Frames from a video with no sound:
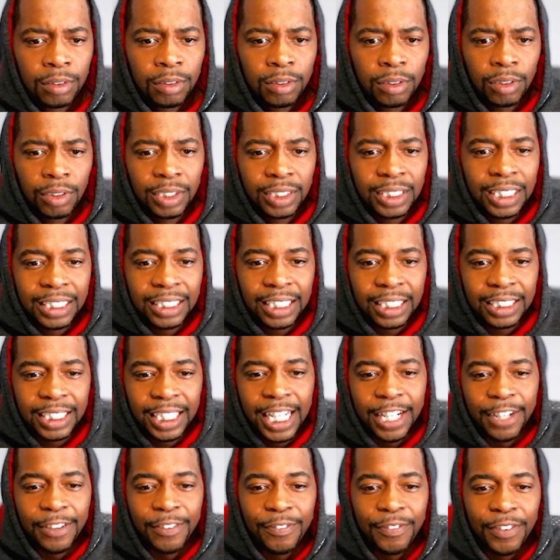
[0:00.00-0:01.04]
But just to
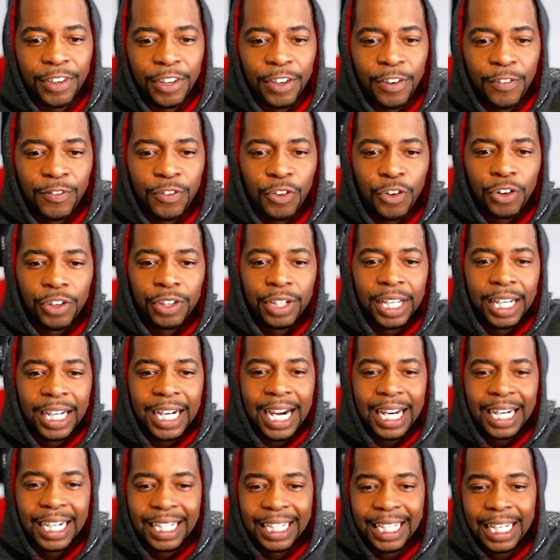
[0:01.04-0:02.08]
get a feel for it, you can
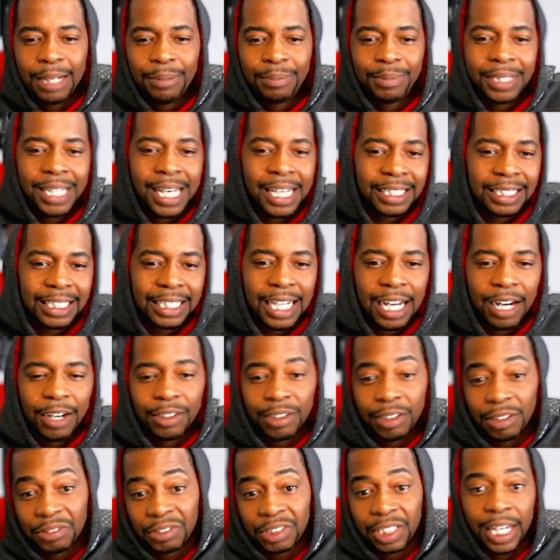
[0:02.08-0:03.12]
kind of keep testing out in
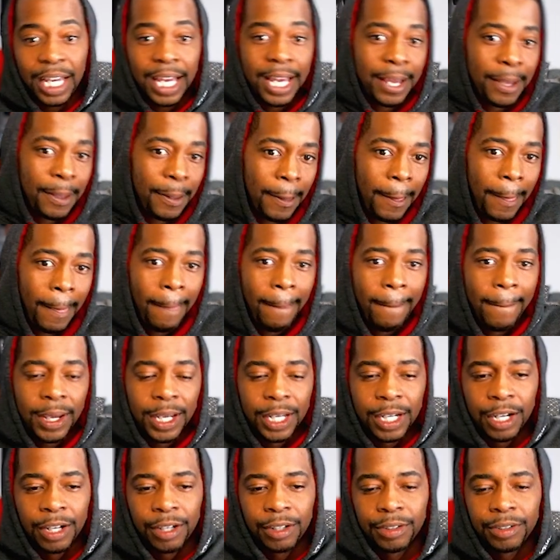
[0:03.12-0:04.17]
your chat,
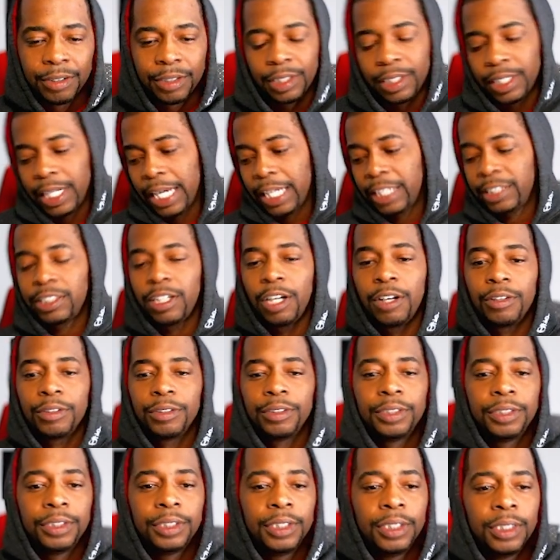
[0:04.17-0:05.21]
like so.
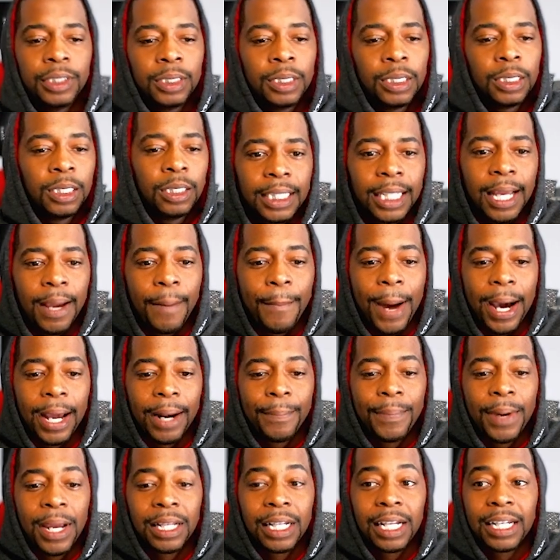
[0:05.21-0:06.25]
And by the
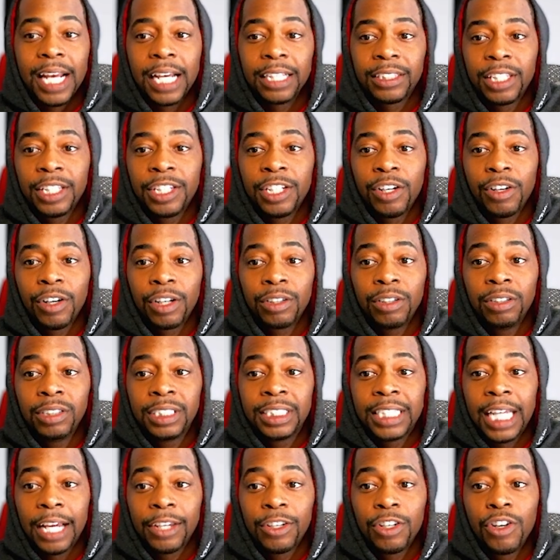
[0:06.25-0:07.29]
being, the next thing you're going to do,
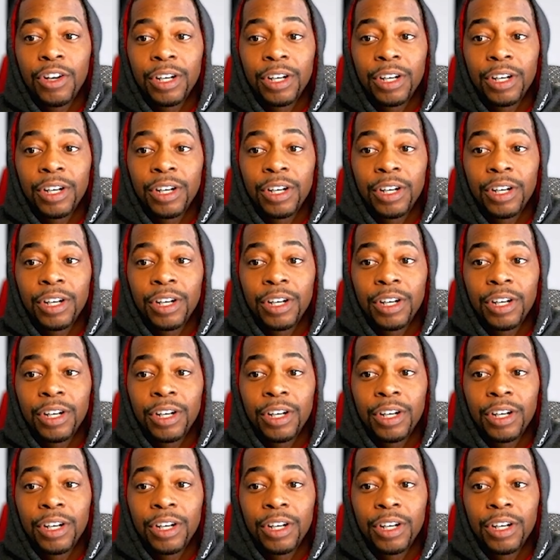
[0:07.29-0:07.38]
chat, you're